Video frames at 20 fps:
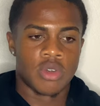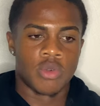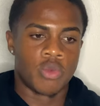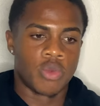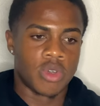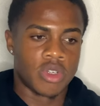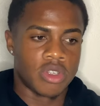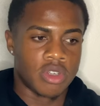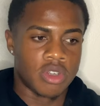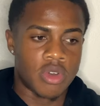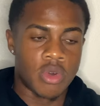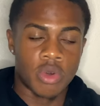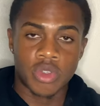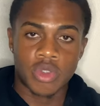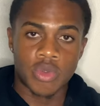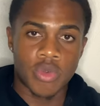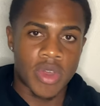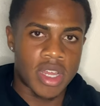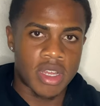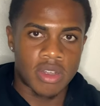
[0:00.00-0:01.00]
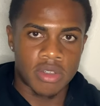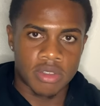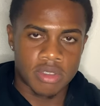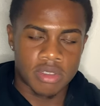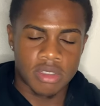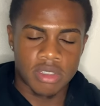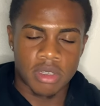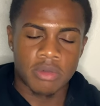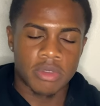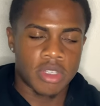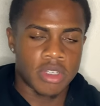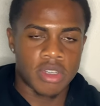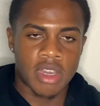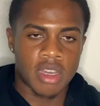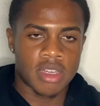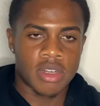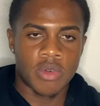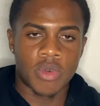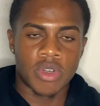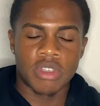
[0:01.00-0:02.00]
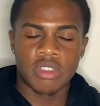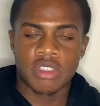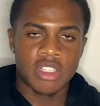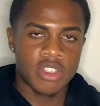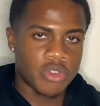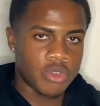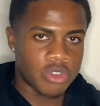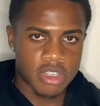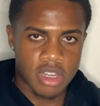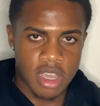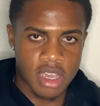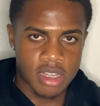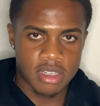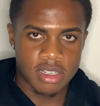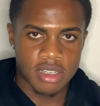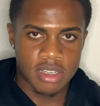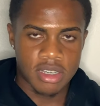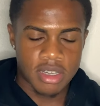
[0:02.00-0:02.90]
where you're going through hell you know they're not going to want to see you shine